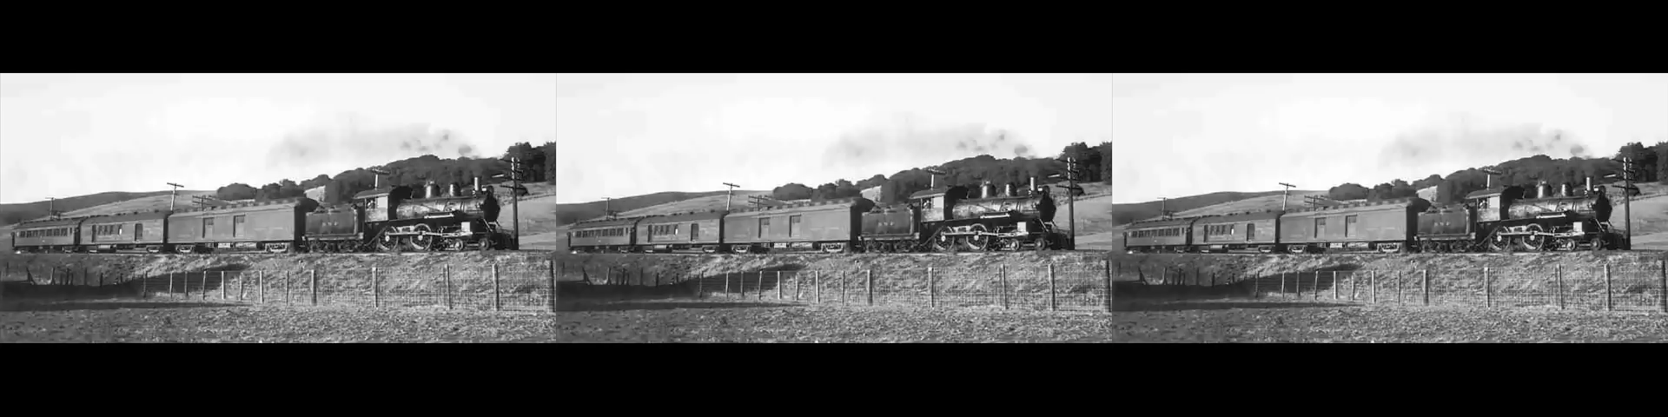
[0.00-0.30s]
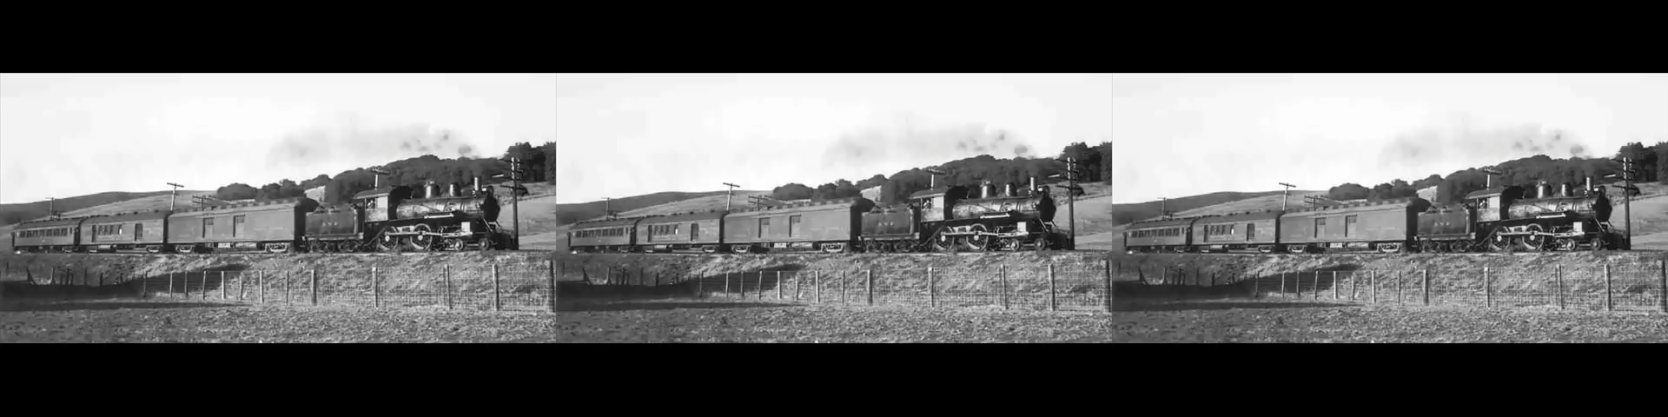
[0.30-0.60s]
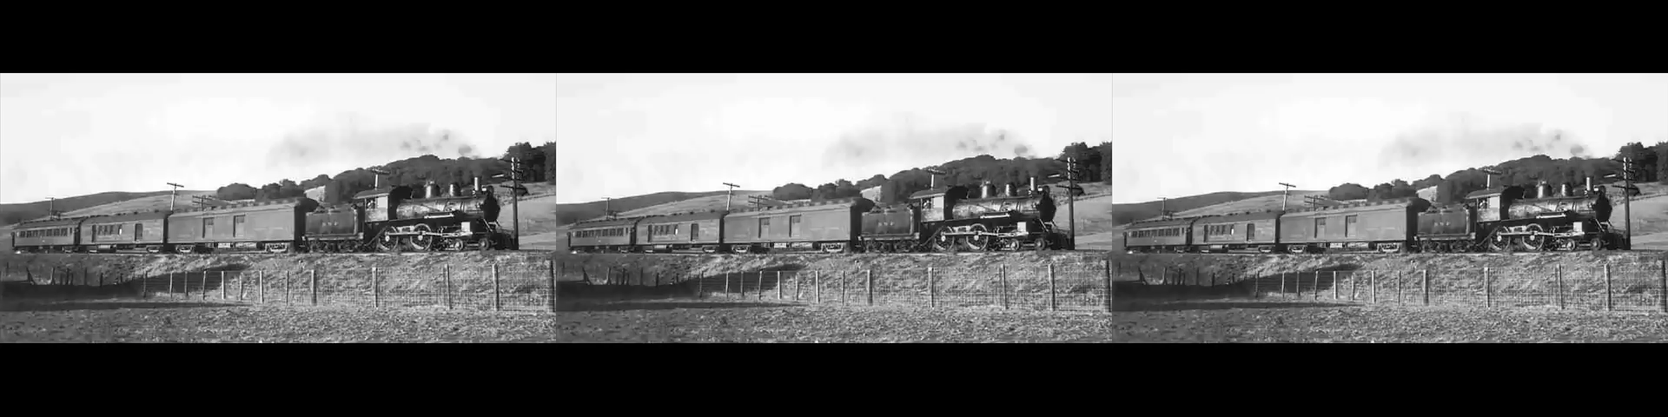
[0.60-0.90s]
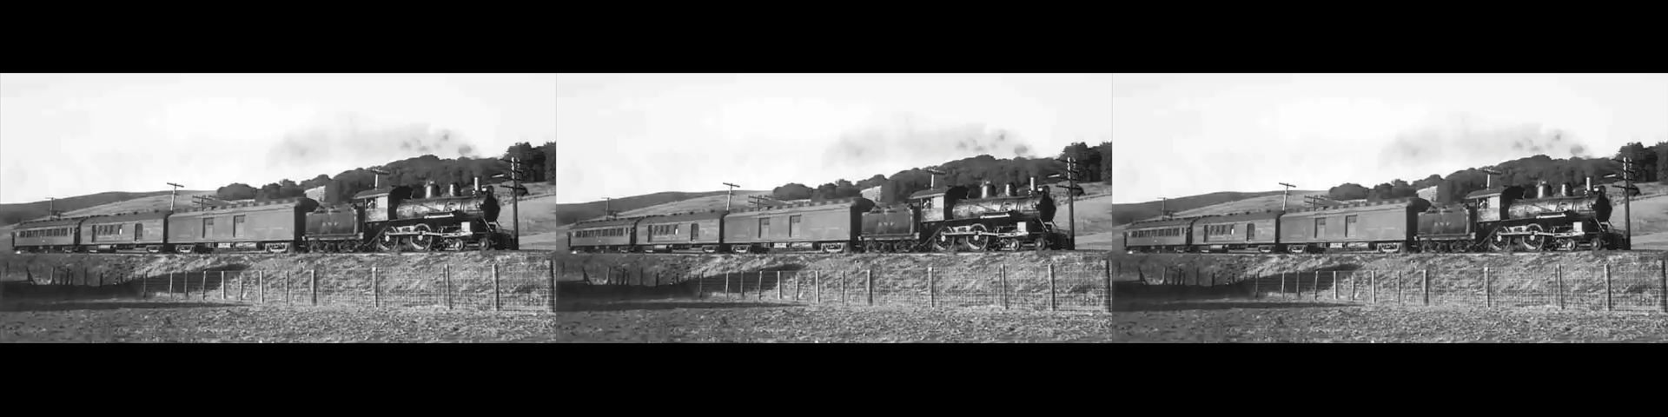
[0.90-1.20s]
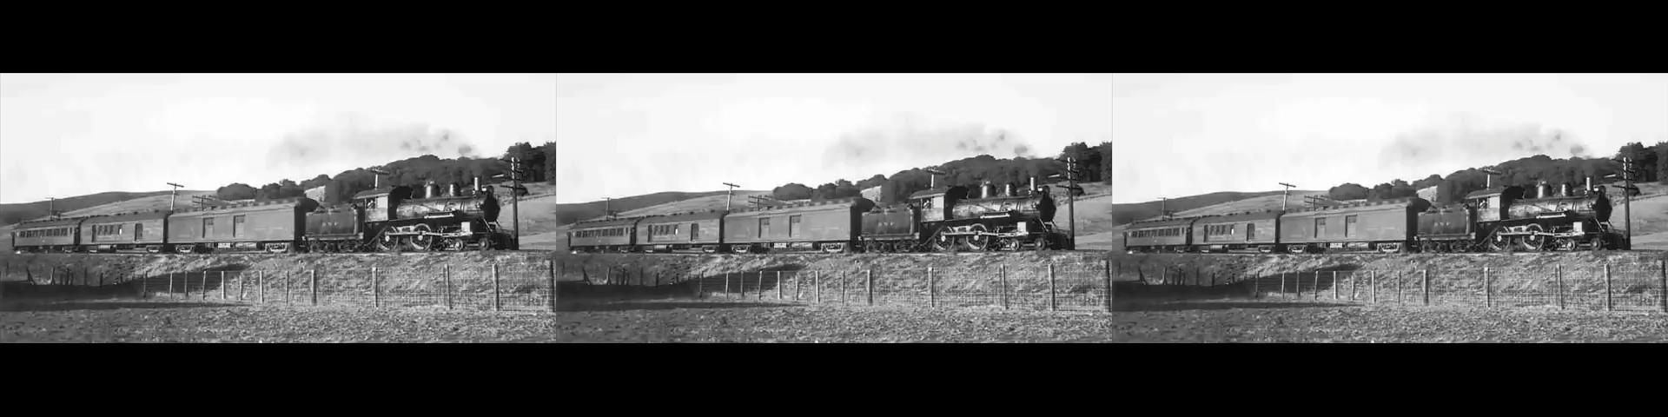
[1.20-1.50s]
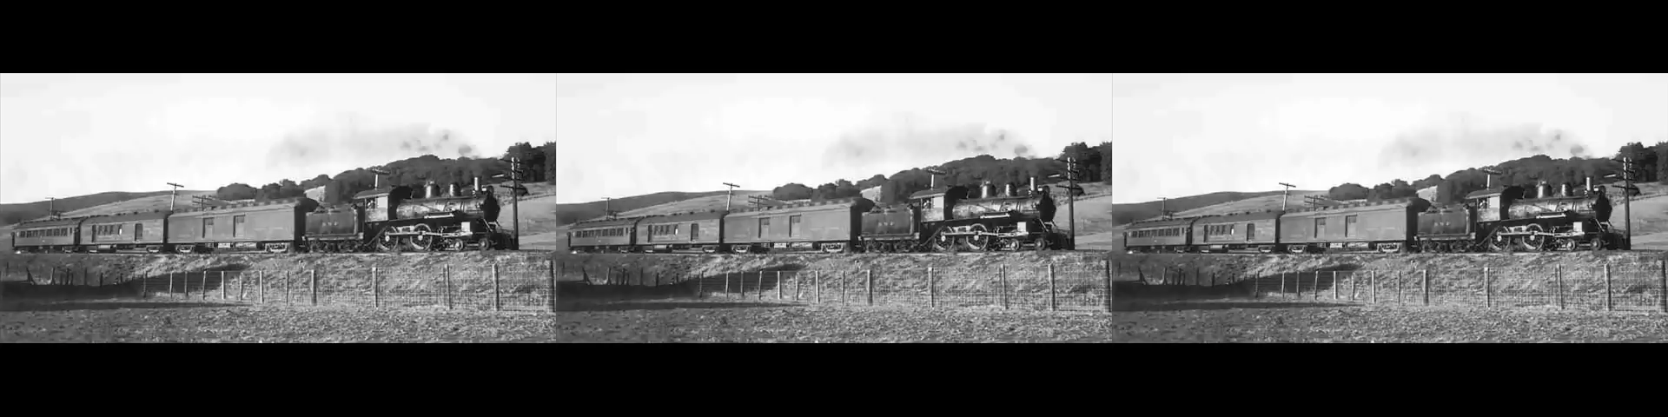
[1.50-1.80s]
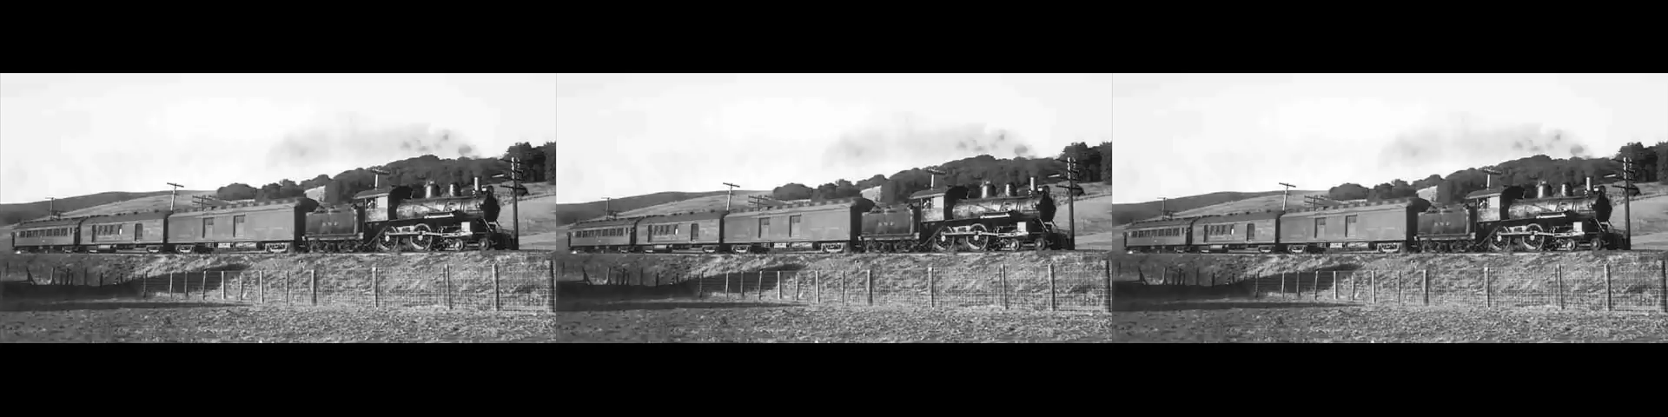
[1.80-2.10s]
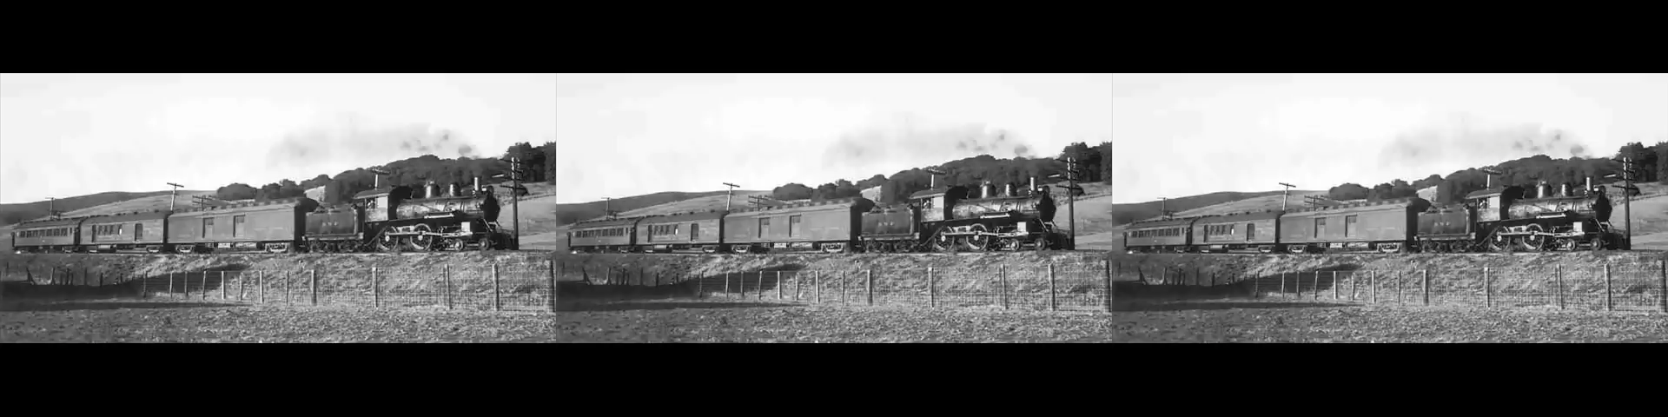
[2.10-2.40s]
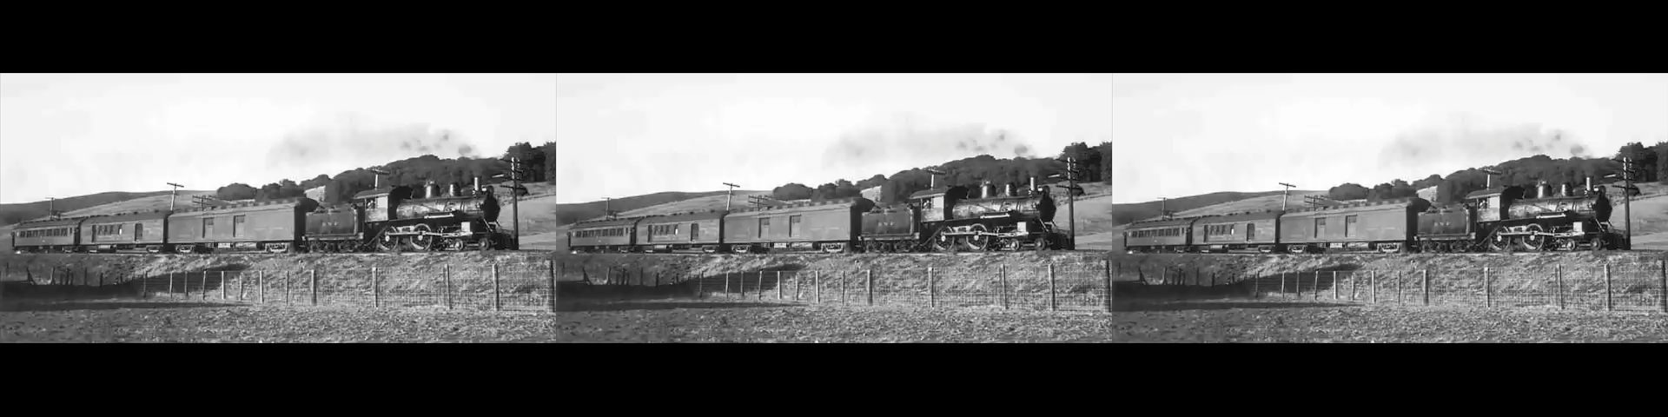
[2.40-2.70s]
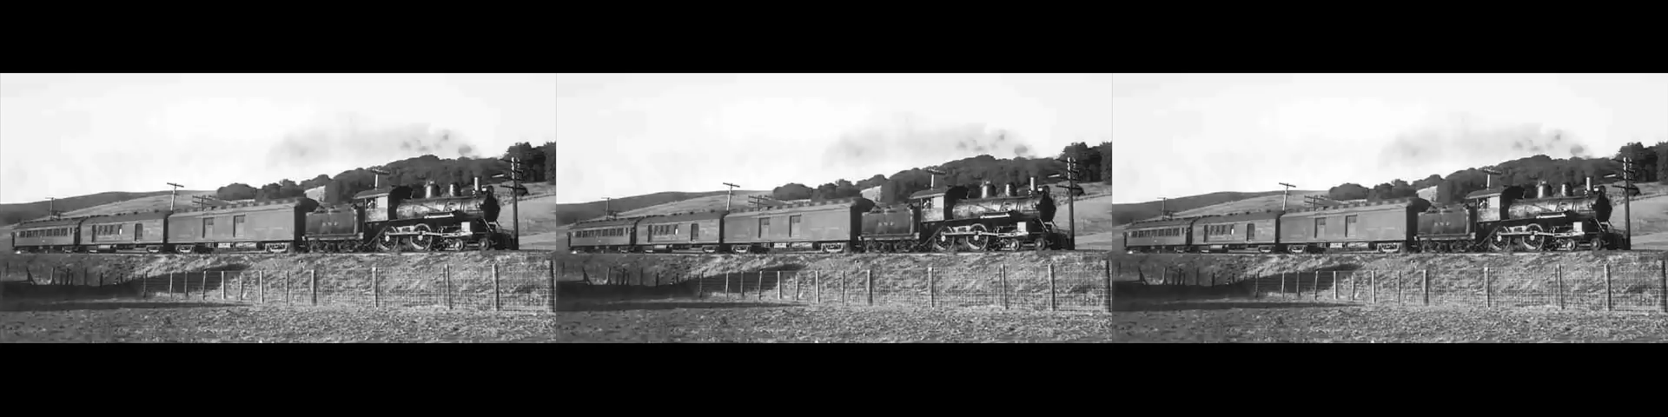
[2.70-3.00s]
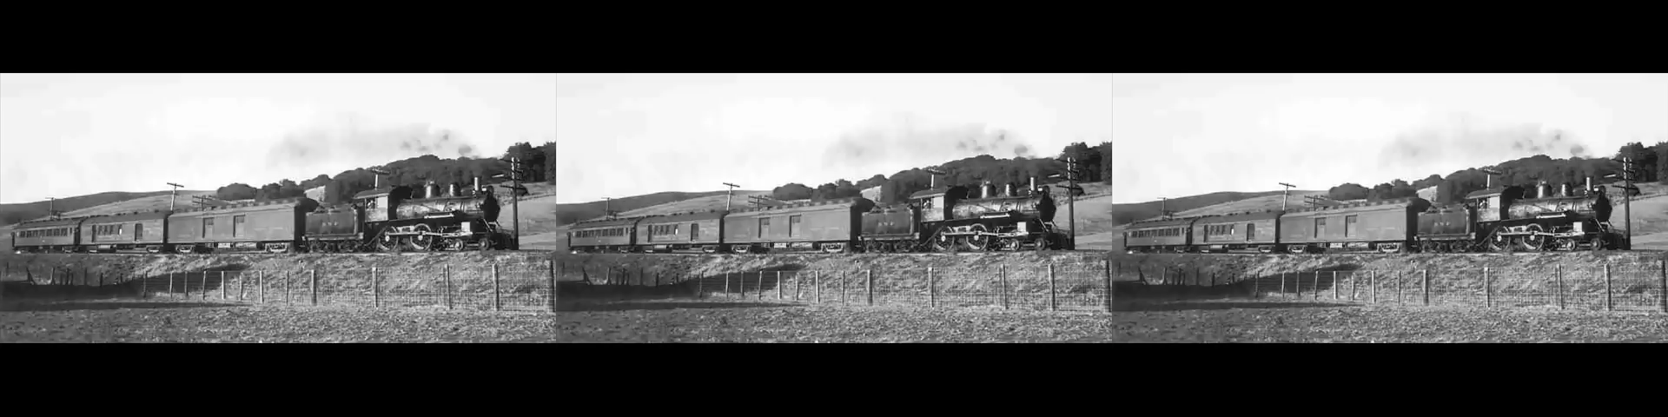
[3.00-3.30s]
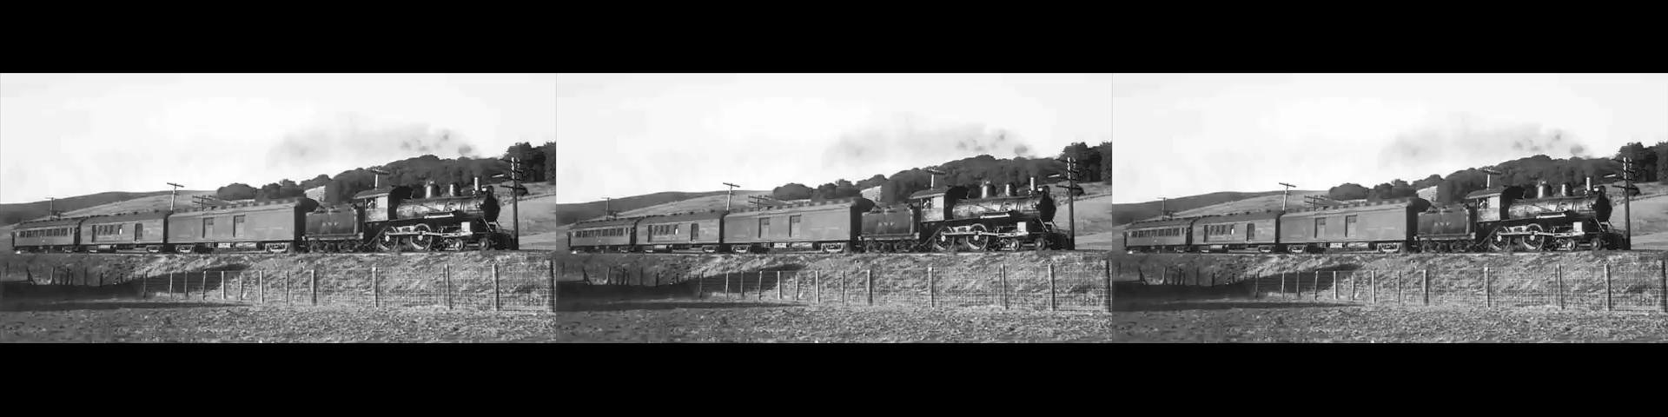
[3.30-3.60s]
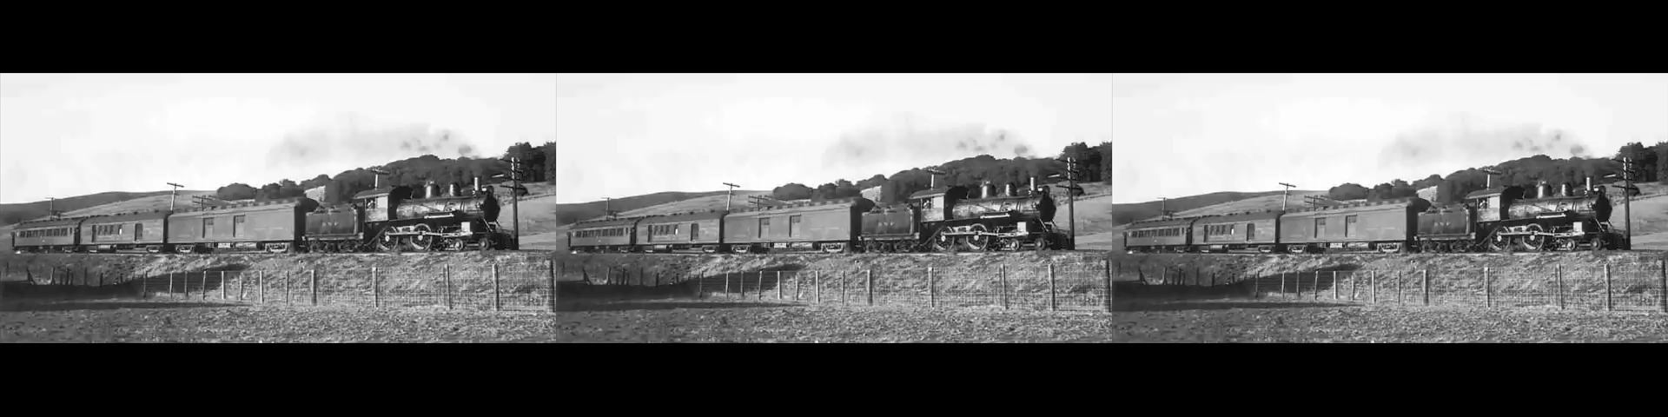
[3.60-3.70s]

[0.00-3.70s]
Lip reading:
[unreadable: no face in view]